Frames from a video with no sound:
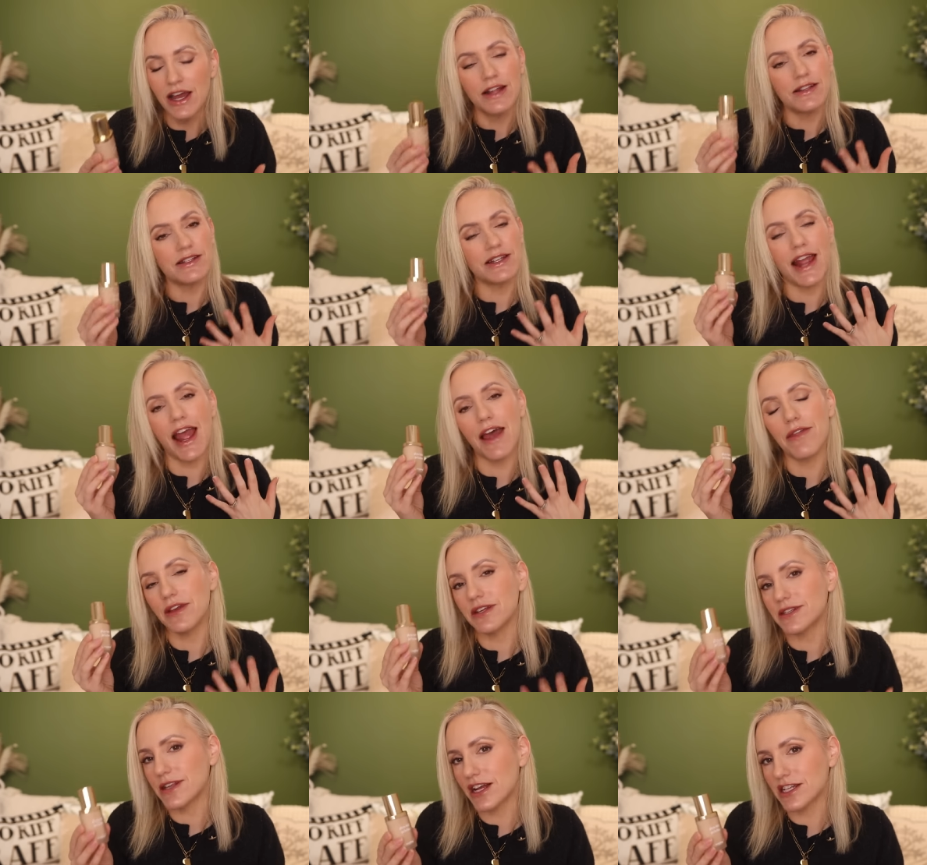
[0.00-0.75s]
to get
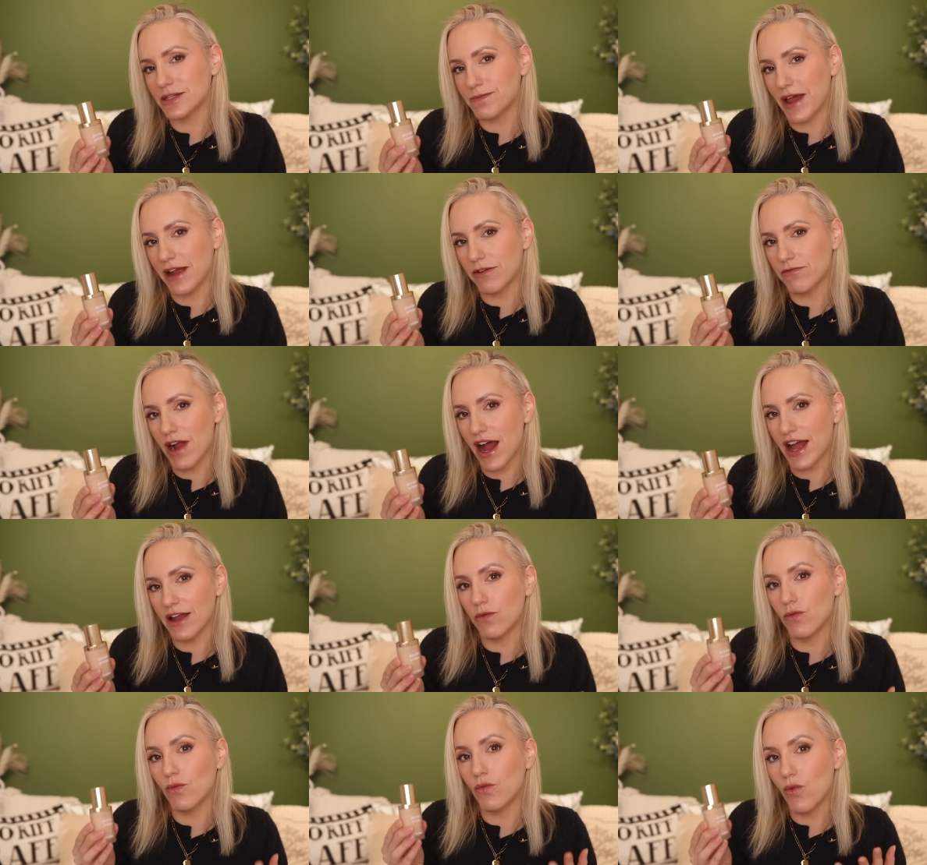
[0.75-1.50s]
this aspect
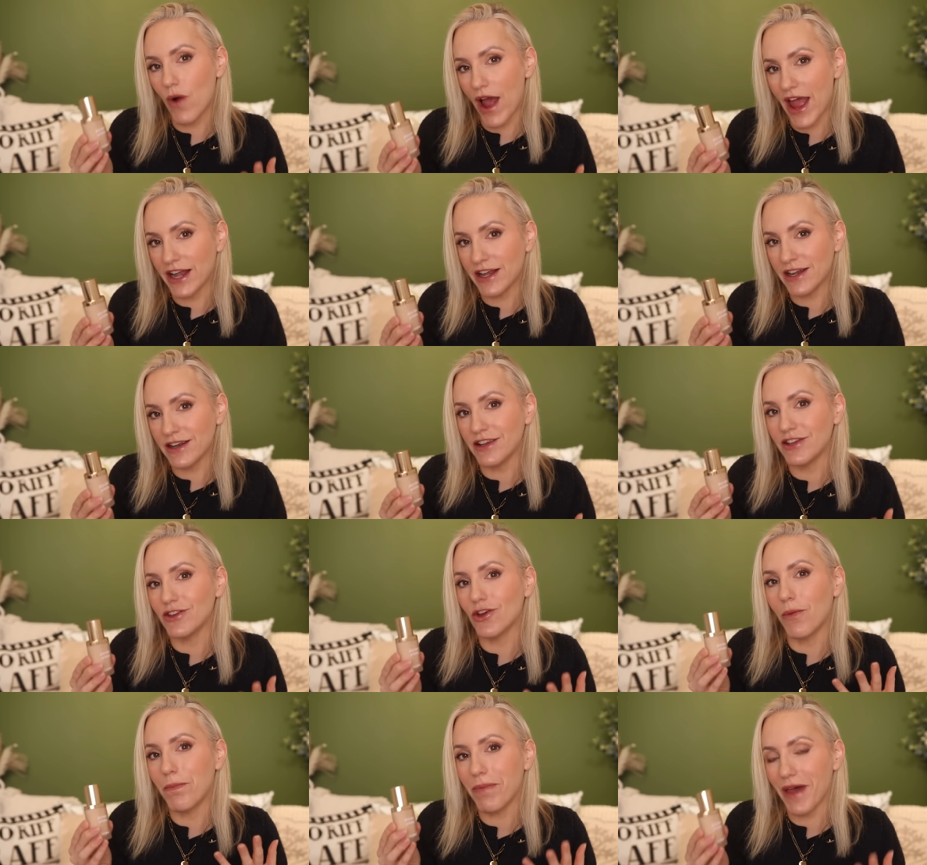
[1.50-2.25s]
right when
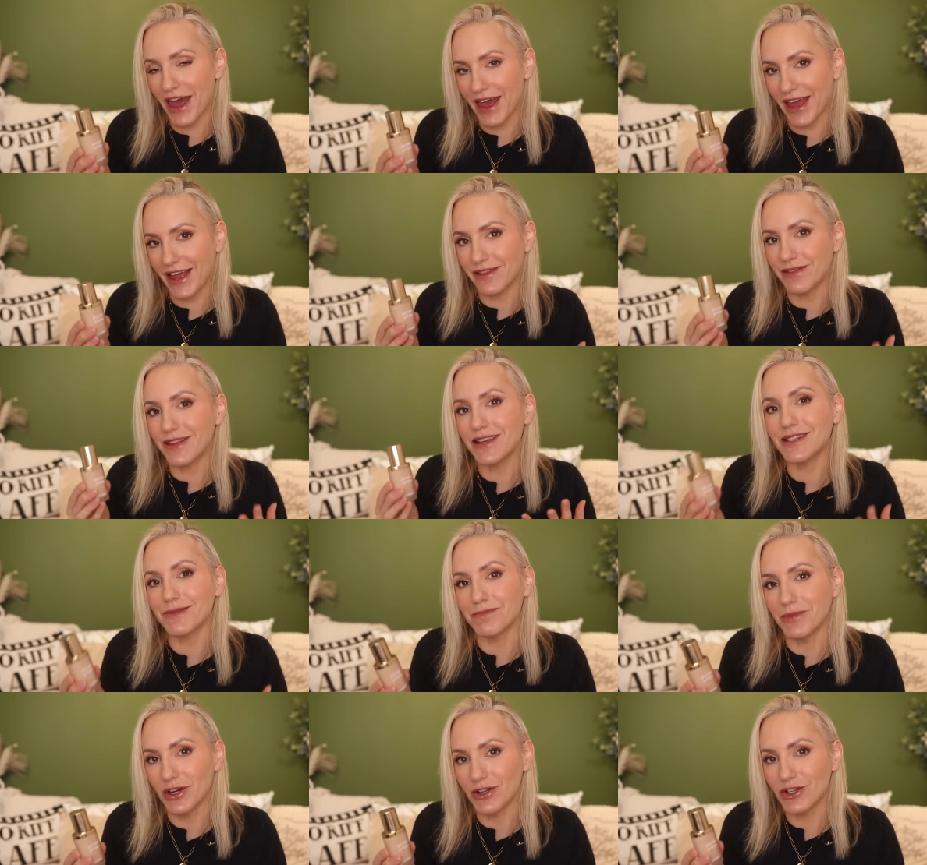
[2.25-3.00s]
you're paying
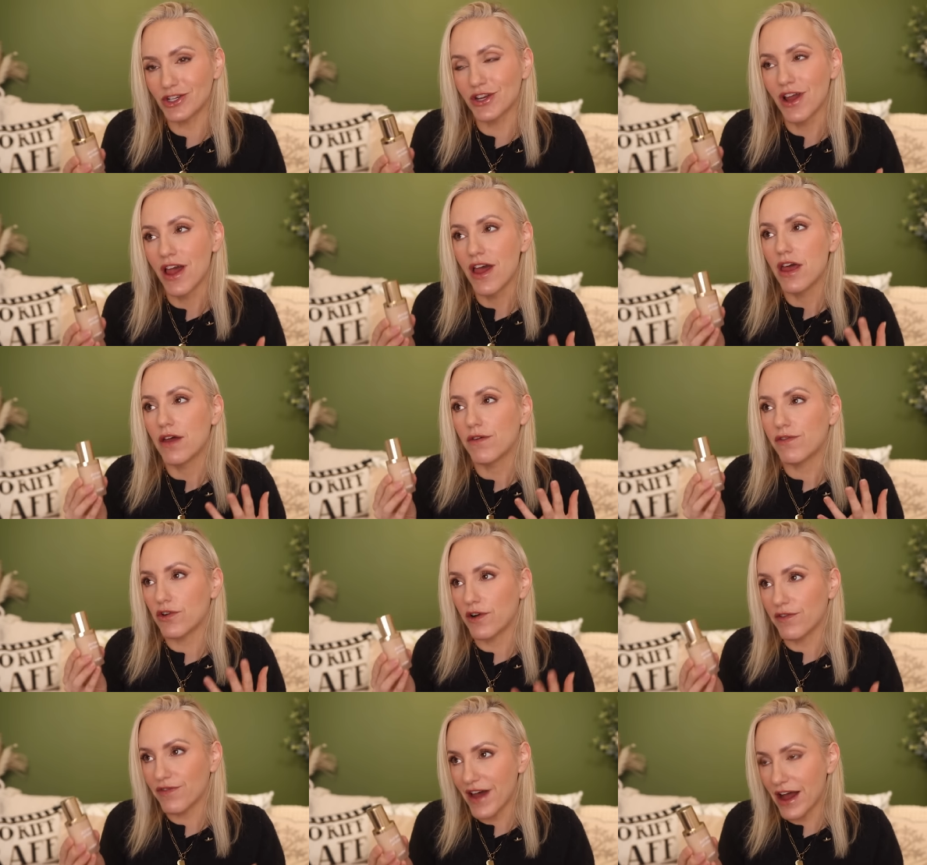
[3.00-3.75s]
this much
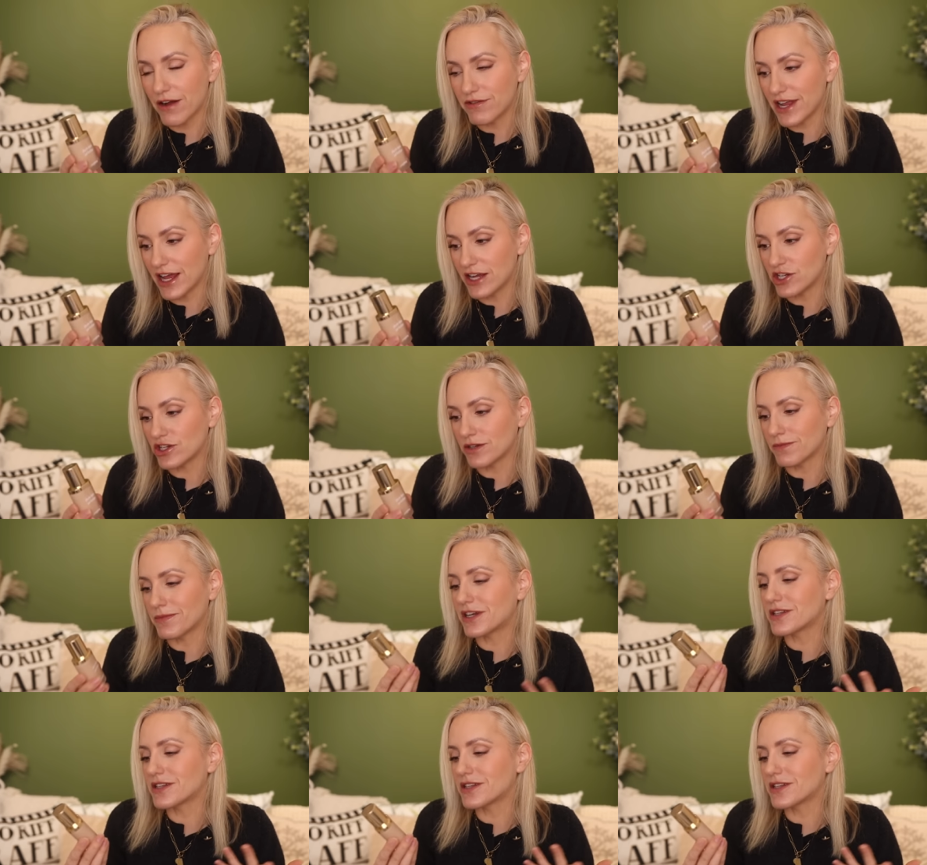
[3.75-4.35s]
for a foundation,